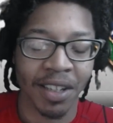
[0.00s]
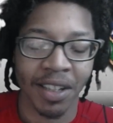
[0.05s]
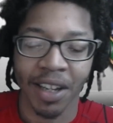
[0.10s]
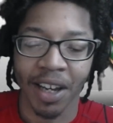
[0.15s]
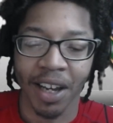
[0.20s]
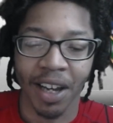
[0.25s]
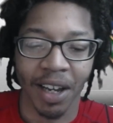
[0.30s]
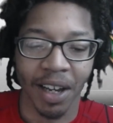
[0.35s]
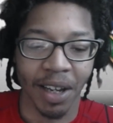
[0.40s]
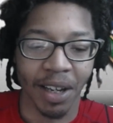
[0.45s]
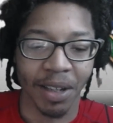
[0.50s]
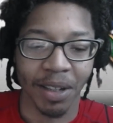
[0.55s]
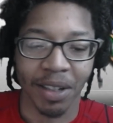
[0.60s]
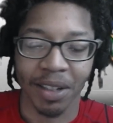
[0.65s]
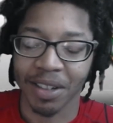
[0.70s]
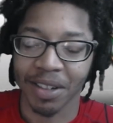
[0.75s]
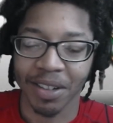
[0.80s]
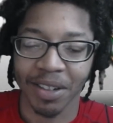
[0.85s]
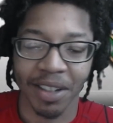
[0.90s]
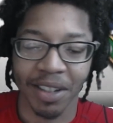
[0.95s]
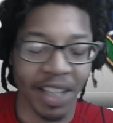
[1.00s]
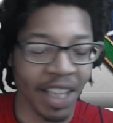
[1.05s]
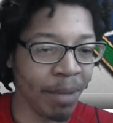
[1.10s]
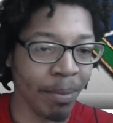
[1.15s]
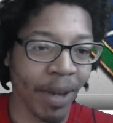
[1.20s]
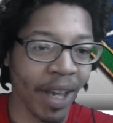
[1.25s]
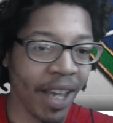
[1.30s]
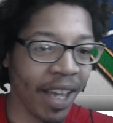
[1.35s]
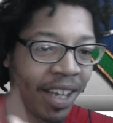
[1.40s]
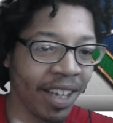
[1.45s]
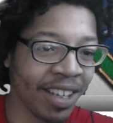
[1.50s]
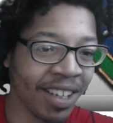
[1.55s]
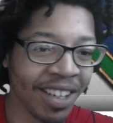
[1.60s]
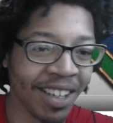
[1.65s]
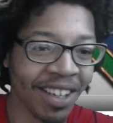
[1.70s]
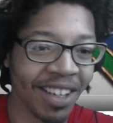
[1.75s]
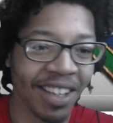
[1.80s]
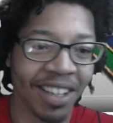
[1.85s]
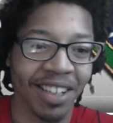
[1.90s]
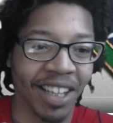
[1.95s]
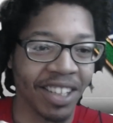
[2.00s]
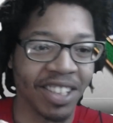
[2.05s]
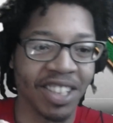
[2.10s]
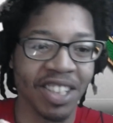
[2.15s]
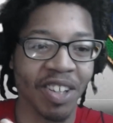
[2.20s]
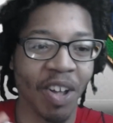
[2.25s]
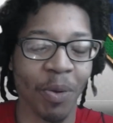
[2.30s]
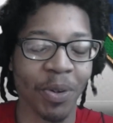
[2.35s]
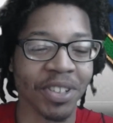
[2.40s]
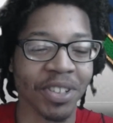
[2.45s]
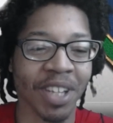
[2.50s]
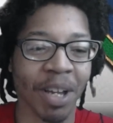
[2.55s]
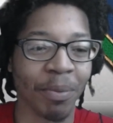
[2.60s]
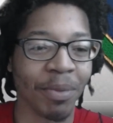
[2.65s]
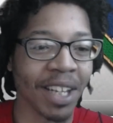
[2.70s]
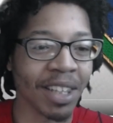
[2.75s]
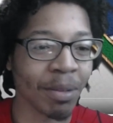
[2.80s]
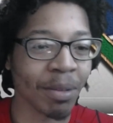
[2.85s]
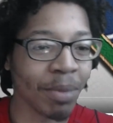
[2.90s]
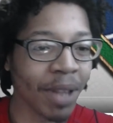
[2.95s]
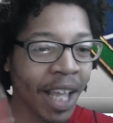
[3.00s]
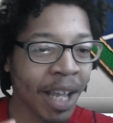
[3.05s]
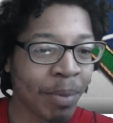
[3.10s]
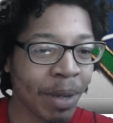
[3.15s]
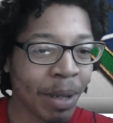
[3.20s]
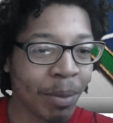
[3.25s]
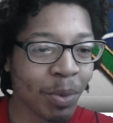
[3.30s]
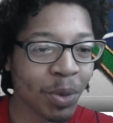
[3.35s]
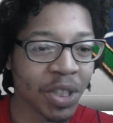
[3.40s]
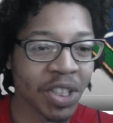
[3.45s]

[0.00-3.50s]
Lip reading: Ime. Like, she's always coming at the black people.